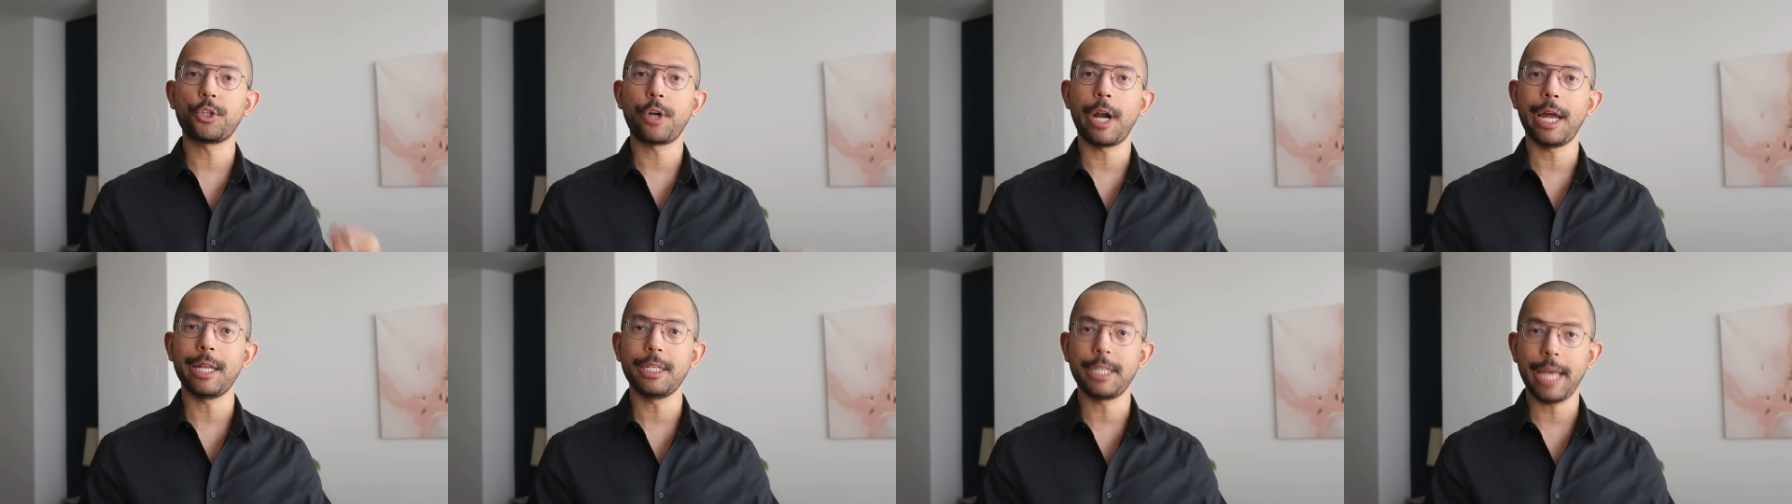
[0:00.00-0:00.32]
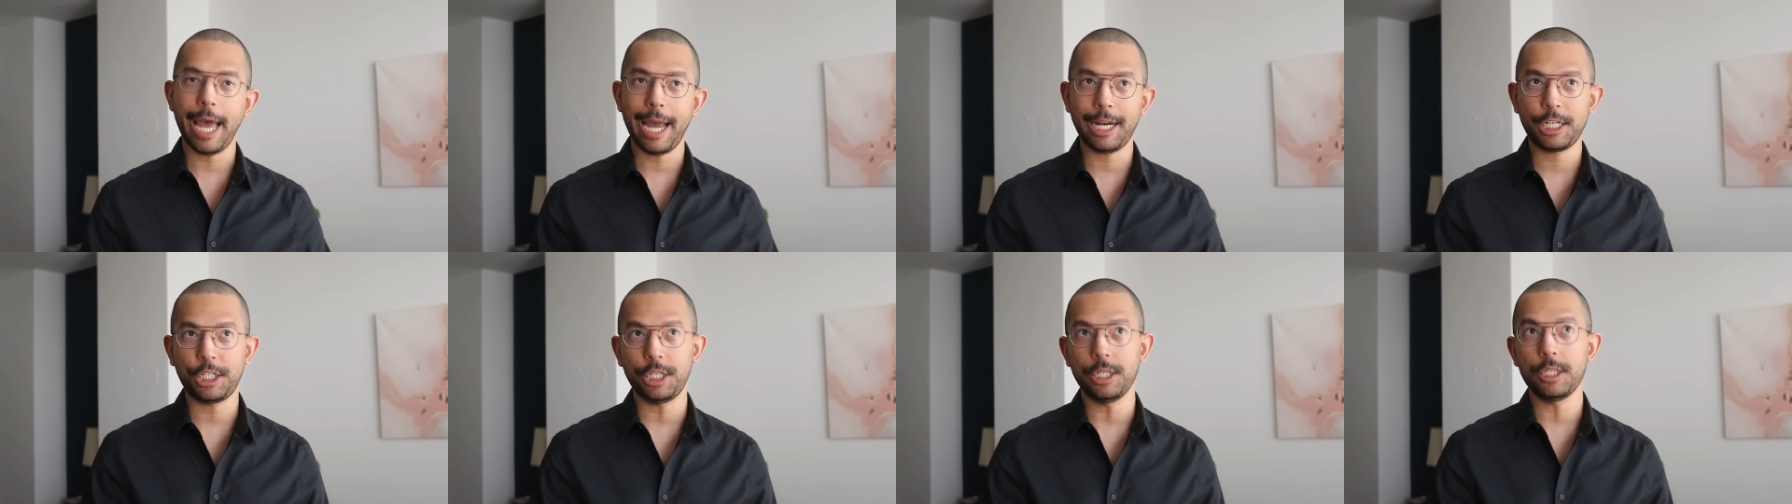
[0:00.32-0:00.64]

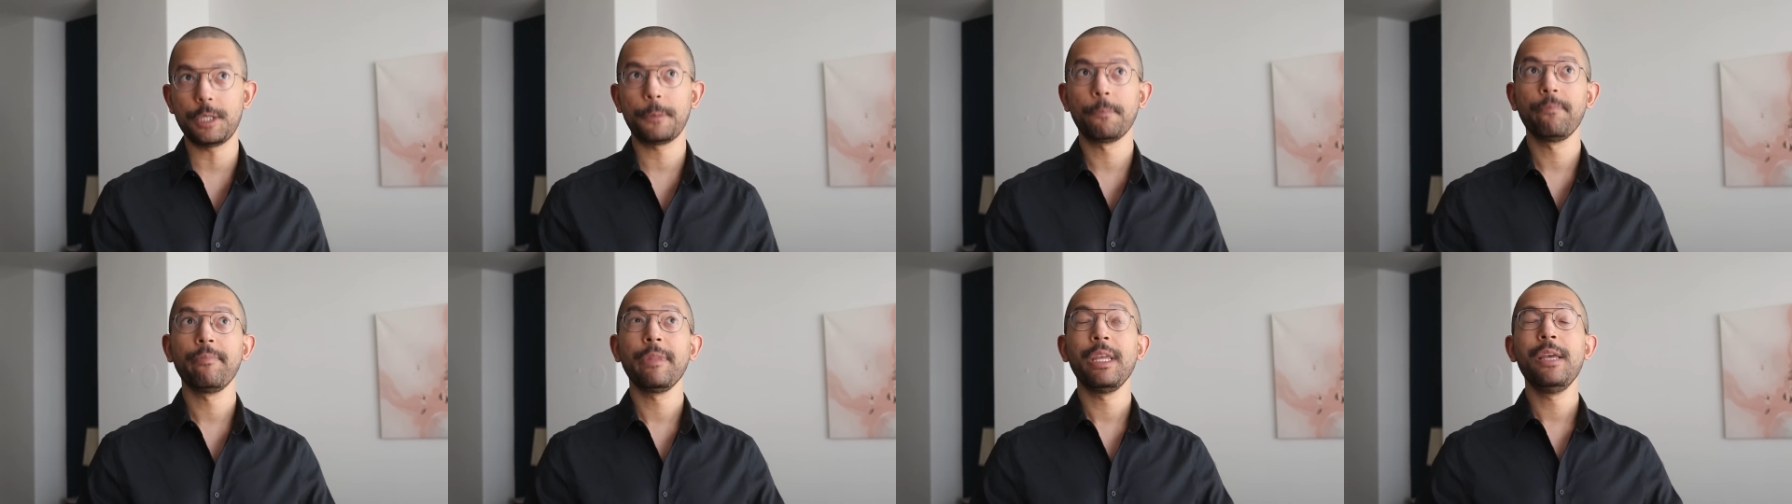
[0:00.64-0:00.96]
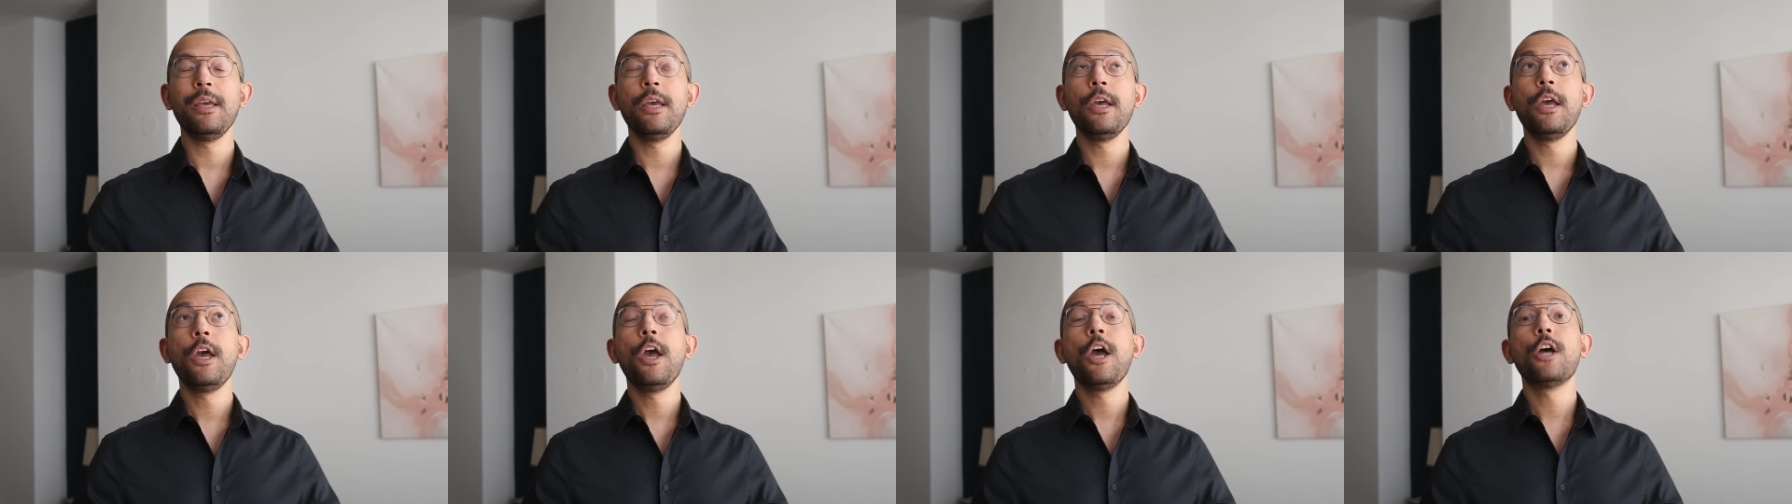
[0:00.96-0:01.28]
transactions.
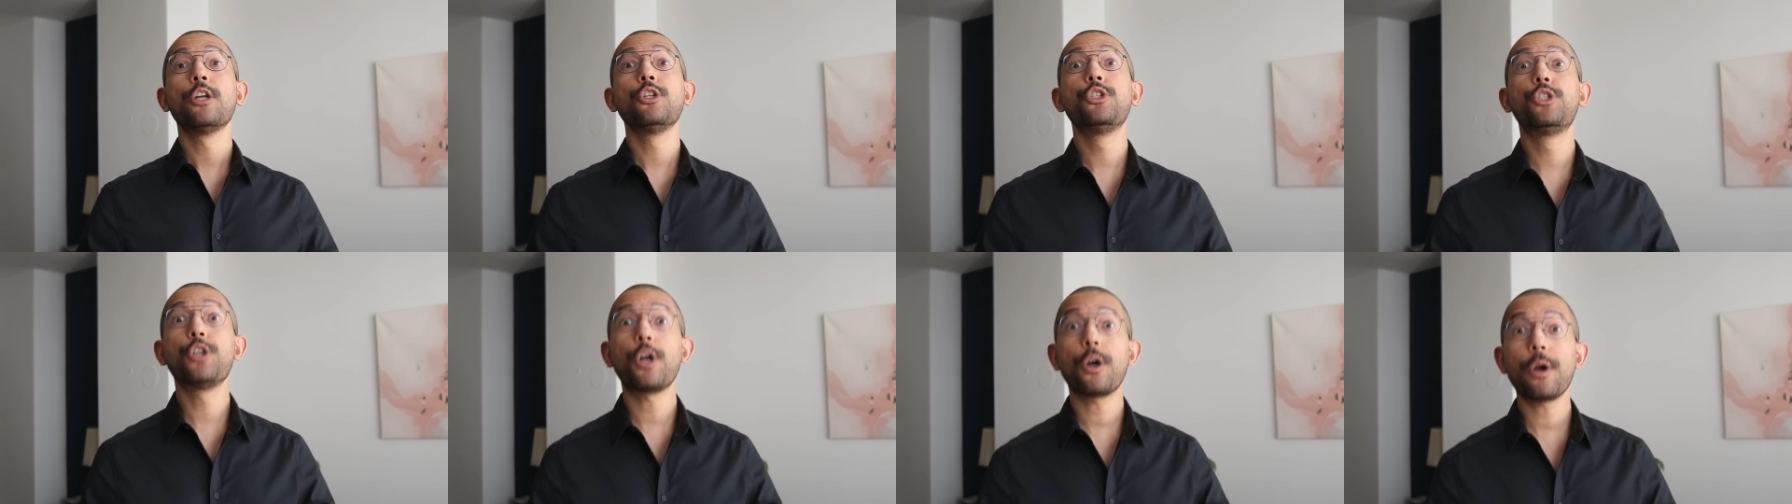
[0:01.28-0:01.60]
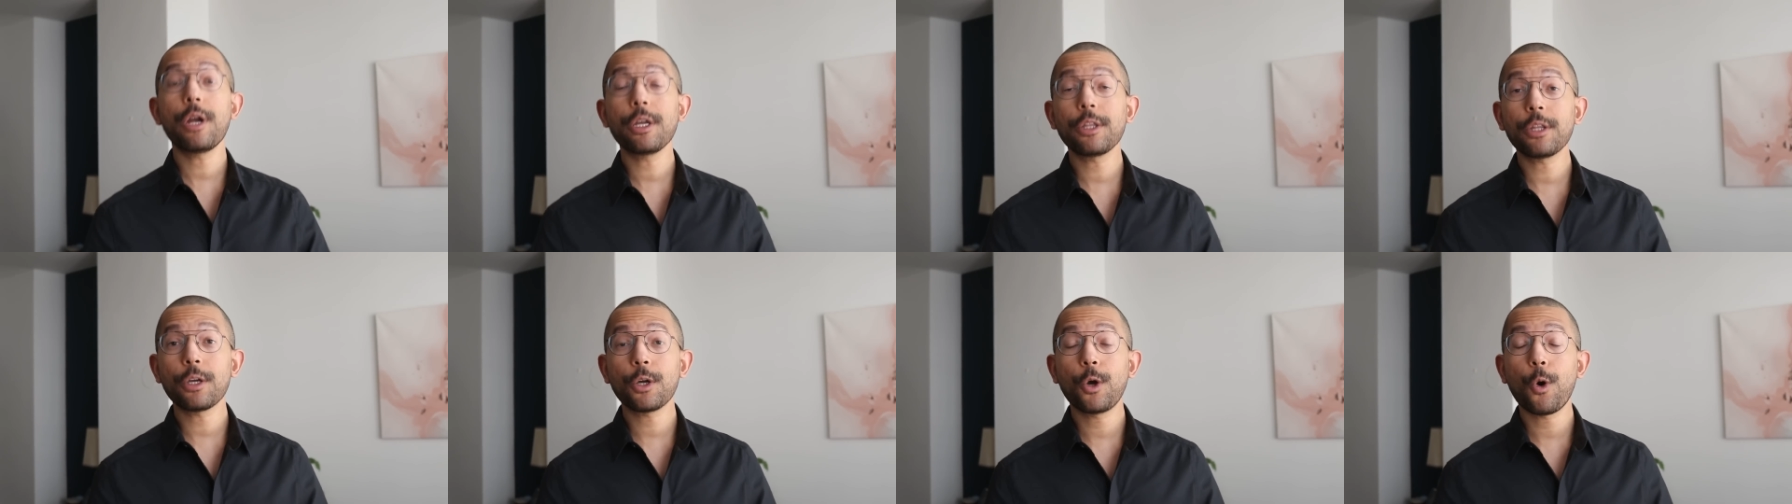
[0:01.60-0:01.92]

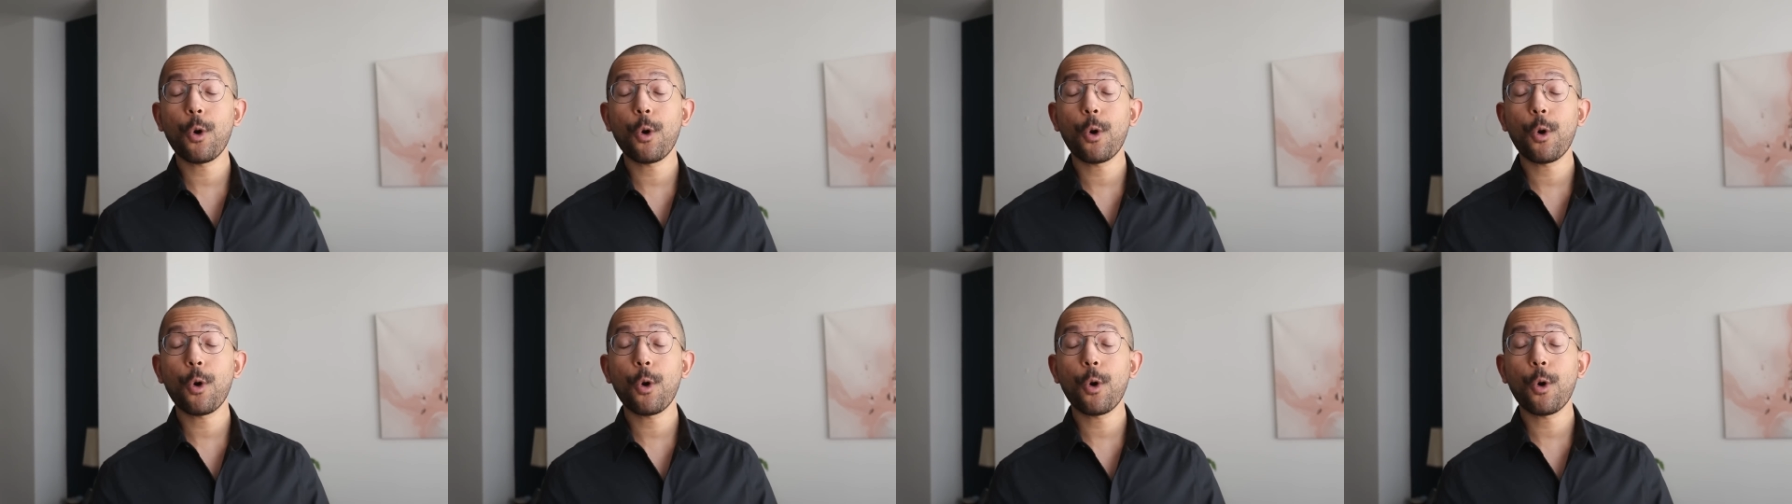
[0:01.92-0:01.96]
During the